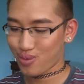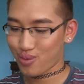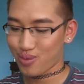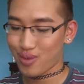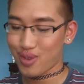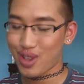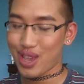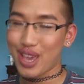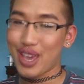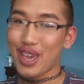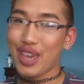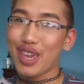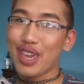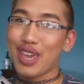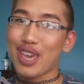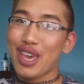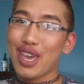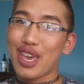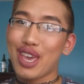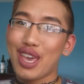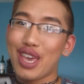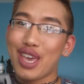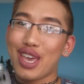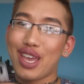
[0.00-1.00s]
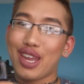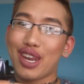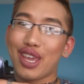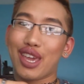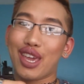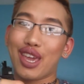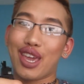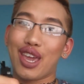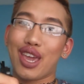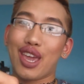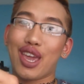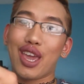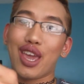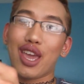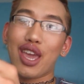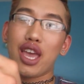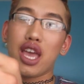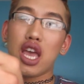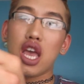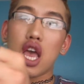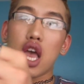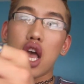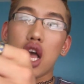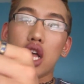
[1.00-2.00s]
I got it.
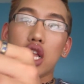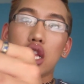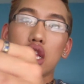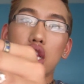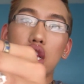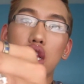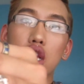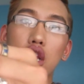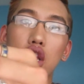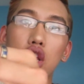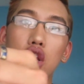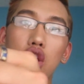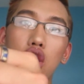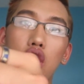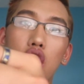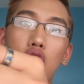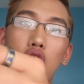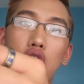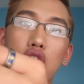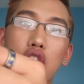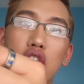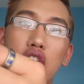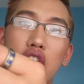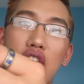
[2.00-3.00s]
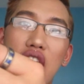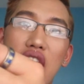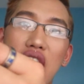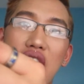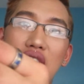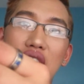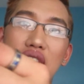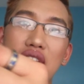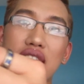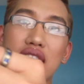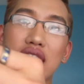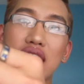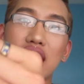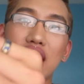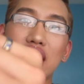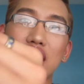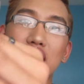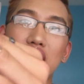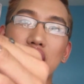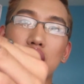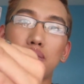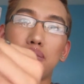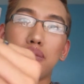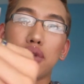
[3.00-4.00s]
Look at
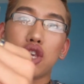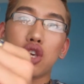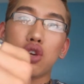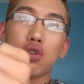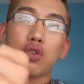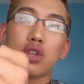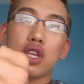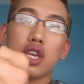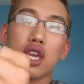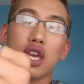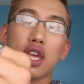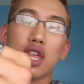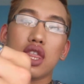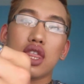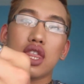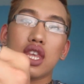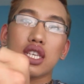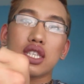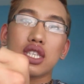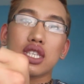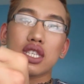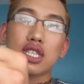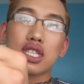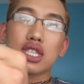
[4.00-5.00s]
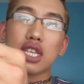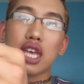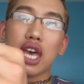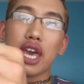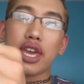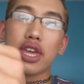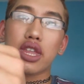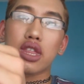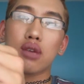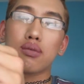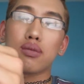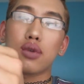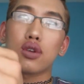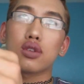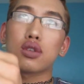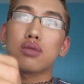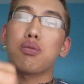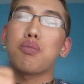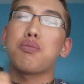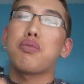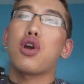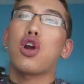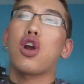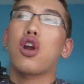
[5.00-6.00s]
this beauty. This is like the most
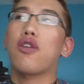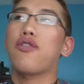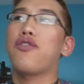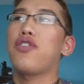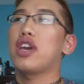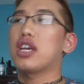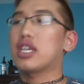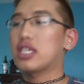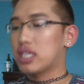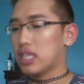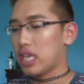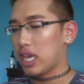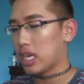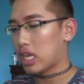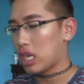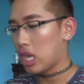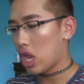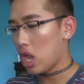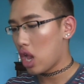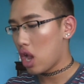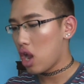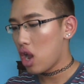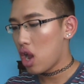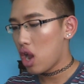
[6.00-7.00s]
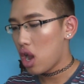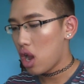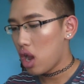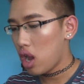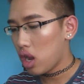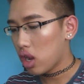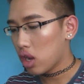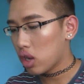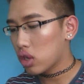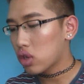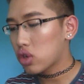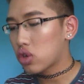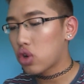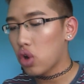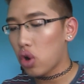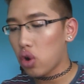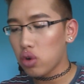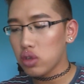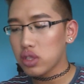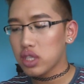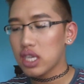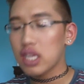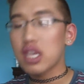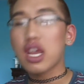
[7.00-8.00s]
perfect like
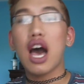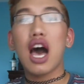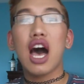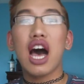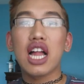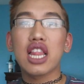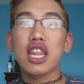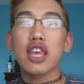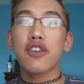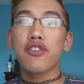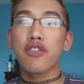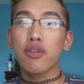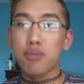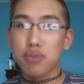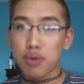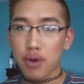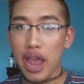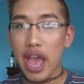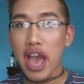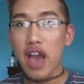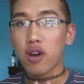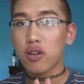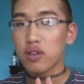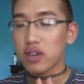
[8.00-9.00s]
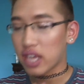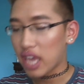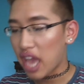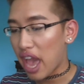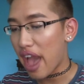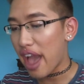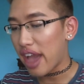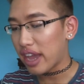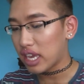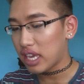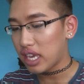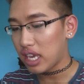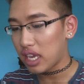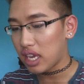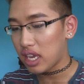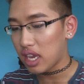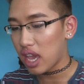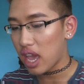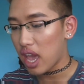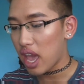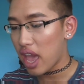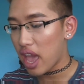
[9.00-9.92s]
golden olive brown khaki